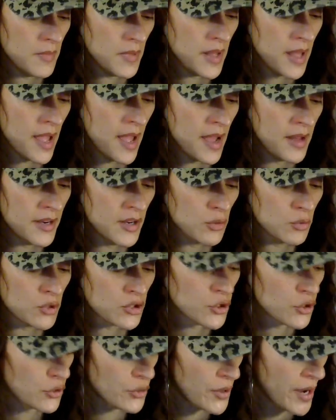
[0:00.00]
And it was
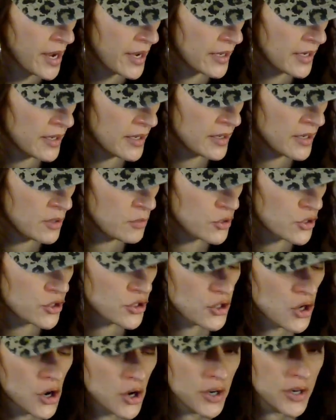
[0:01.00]

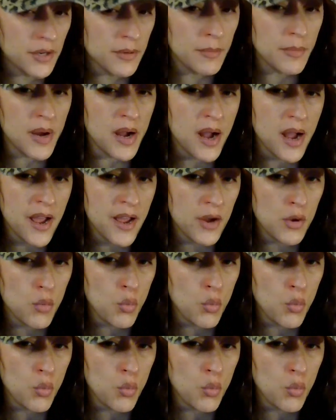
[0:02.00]
started by